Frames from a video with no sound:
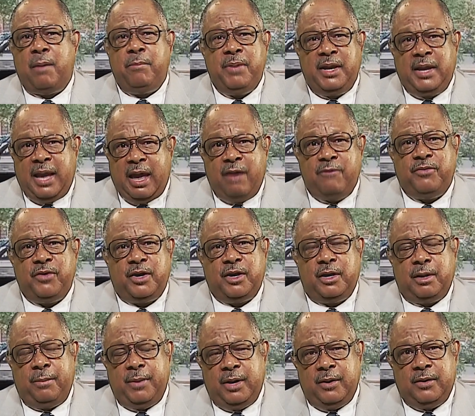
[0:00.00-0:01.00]
being African
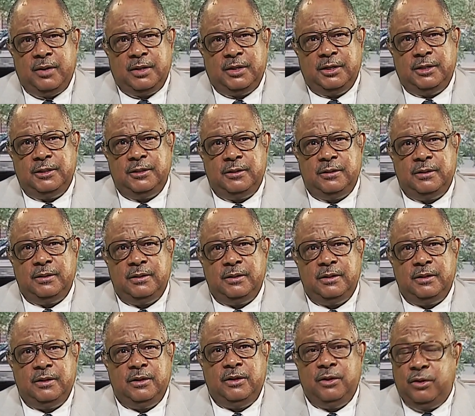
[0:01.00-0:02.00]
American.
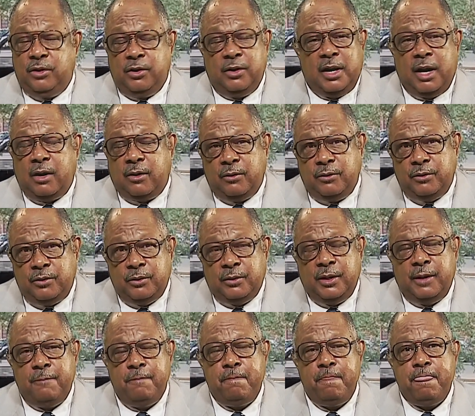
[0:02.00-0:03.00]
You're not going to do
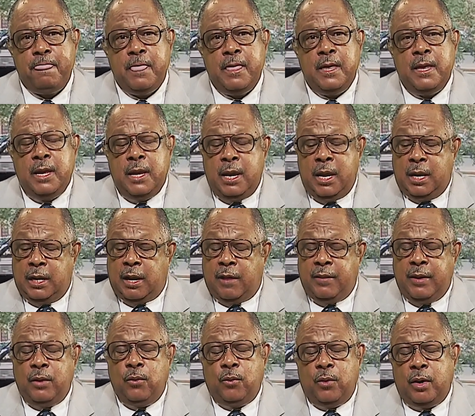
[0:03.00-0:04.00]
it. And I
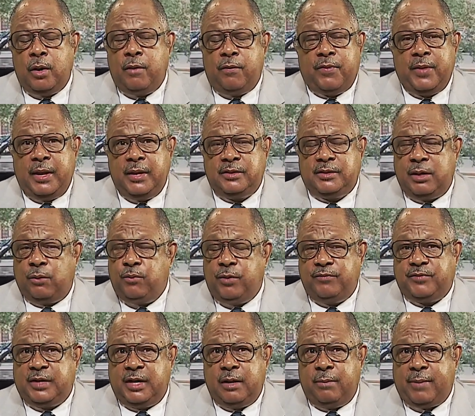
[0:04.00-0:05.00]
think one of the things that we've
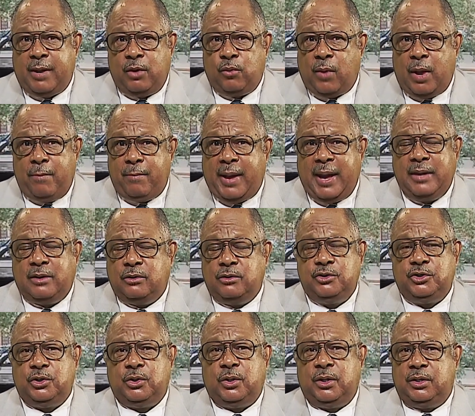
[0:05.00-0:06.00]
said about why Michael
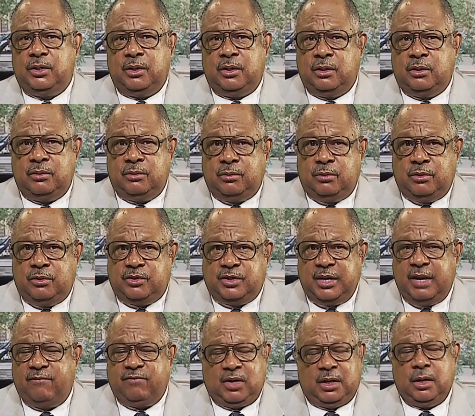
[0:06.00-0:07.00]
Jordan or
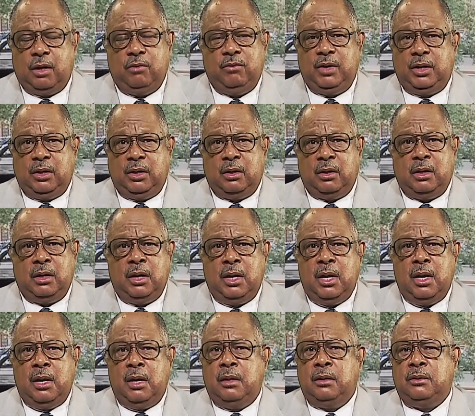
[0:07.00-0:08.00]
Steph Curry or
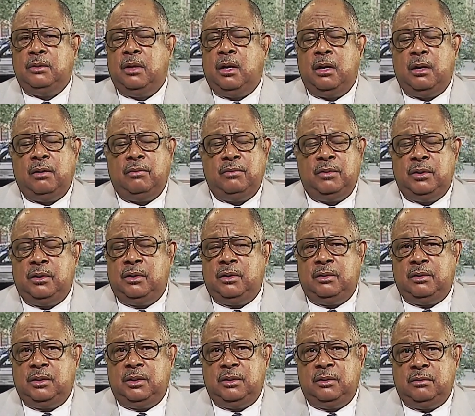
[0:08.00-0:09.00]
uh, the,
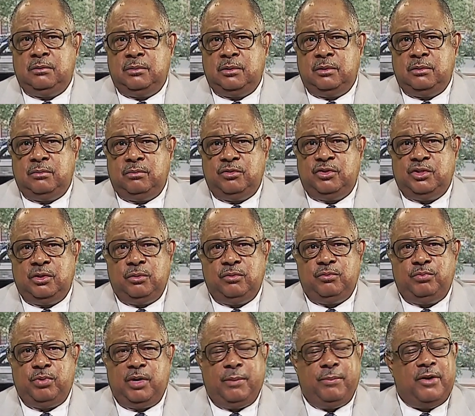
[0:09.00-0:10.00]
the, the,
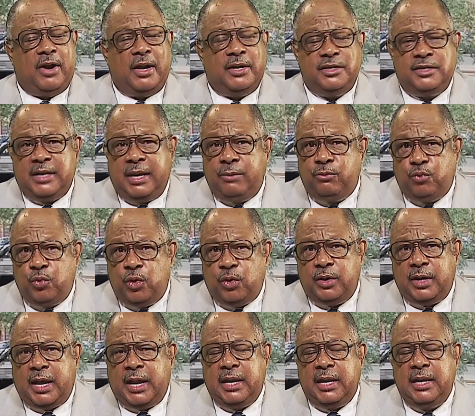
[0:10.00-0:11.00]
LeBron James will
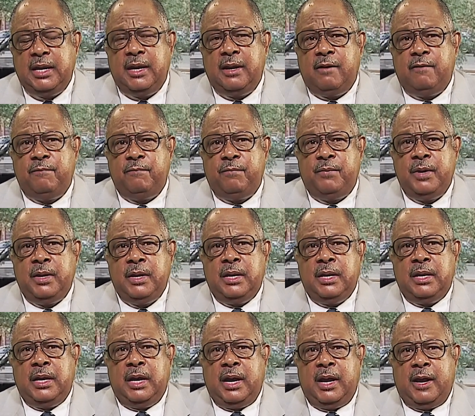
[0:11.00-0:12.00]
not live,
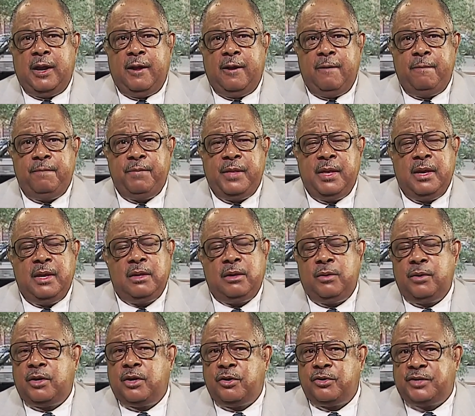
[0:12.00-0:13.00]
uh,
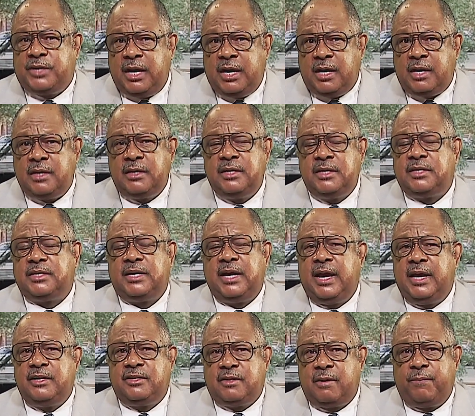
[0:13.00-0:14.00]
because they
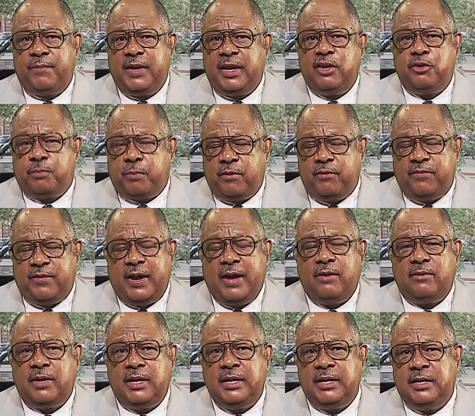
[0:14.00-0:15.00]
understand something as
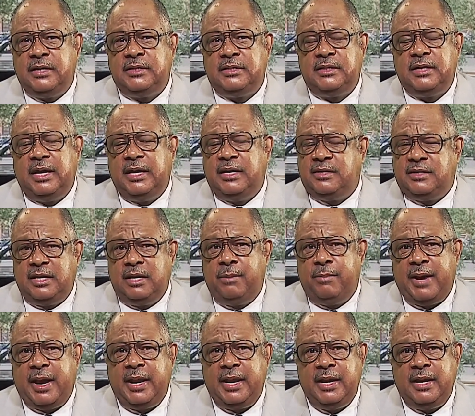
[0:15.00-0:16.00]
profoundly as, as
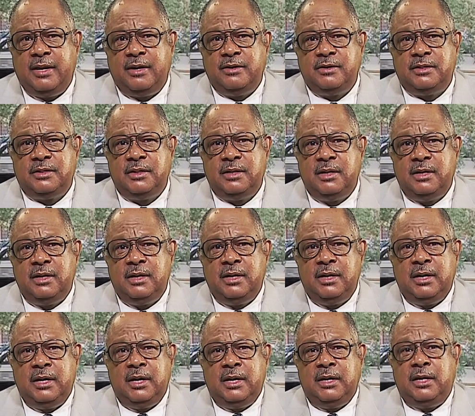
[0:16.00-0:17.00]
anybody else
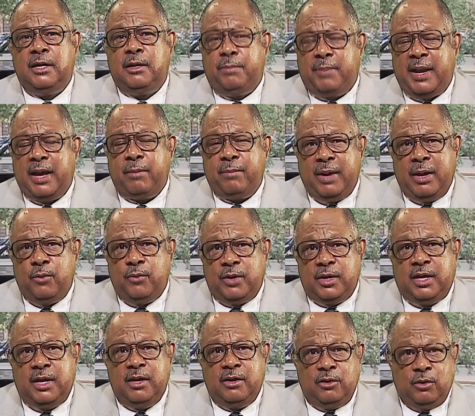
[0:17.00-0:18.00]
that the black man will
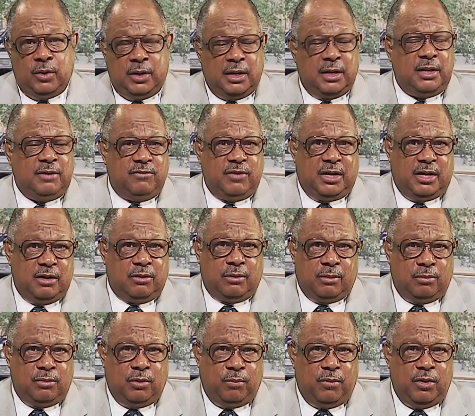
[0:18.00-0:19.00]
kill you. He'll even kill
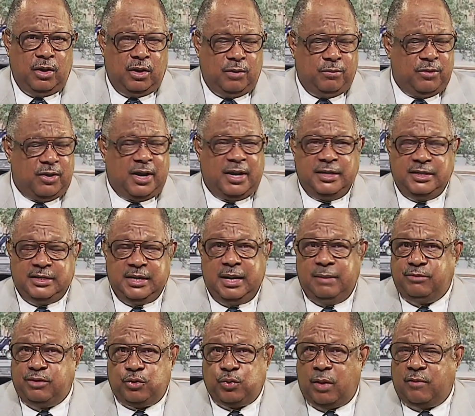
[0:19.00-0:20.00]
LeBron
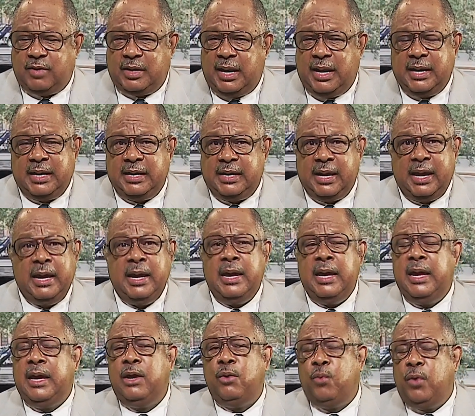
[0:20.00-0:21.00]
James at 12 o'clock at night.
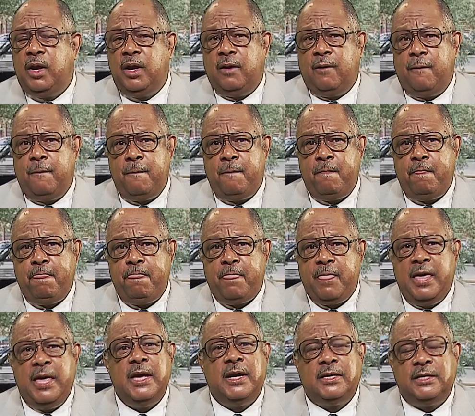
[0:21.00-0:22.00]
He will.
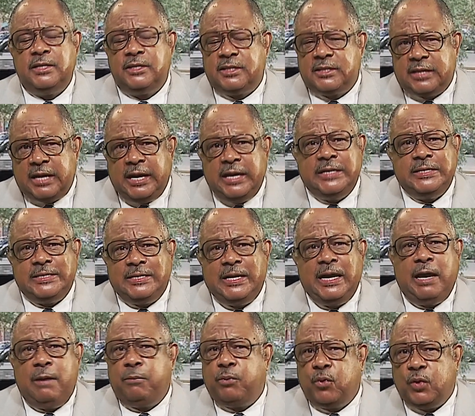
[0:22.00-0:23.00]
He understands
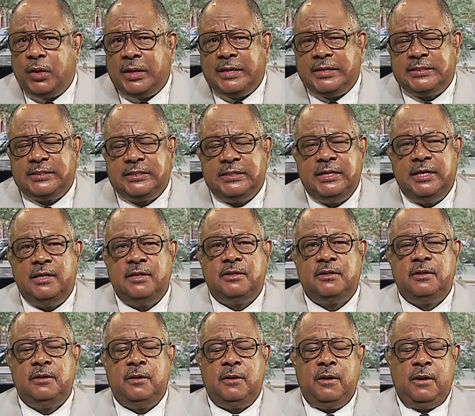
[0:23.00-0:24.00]
that process.
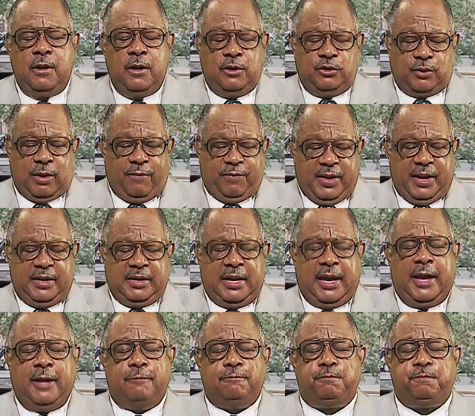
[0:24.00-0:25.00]
So I think
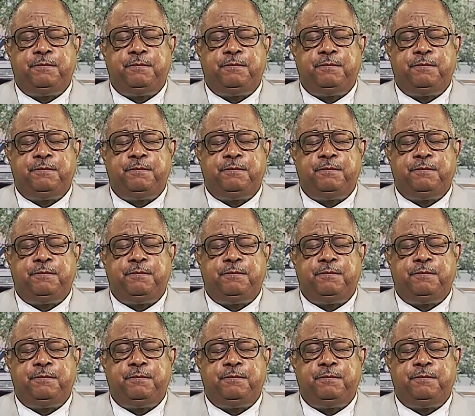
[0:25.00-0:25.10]
that